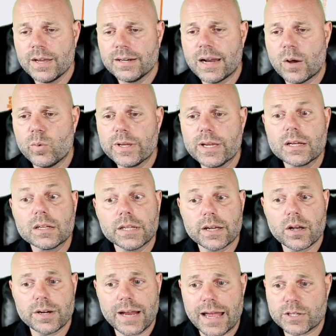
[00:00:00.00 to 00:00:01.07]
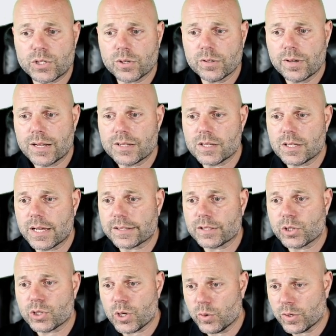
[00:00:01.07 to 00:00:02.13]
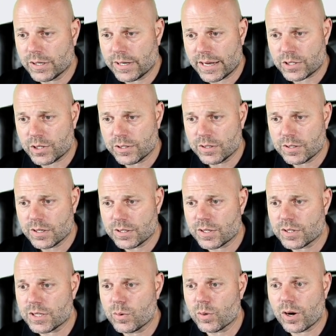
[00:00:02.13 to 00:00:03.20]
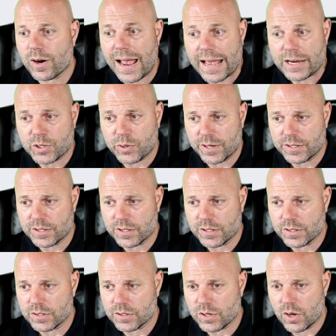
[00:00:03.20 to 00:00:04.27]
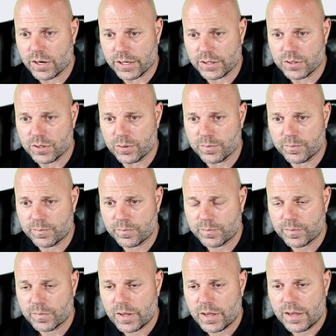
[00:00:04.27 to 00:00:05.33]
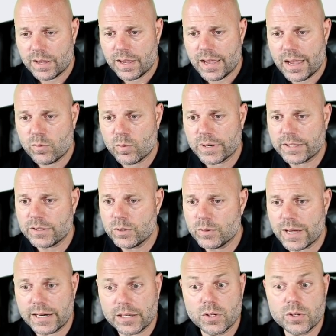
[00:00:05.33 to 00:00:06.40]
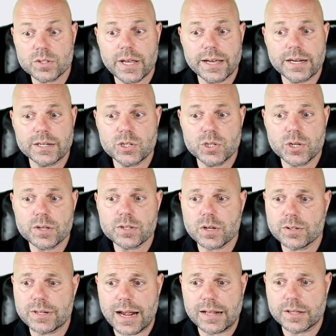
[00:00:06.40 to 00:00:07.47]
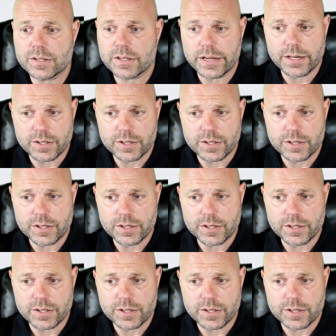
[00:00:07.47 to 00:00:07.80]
Now, we could click on Azure and select Show Connections to see what our Azure instance is talking to. And when I do that, it looks like it's just our Dallas data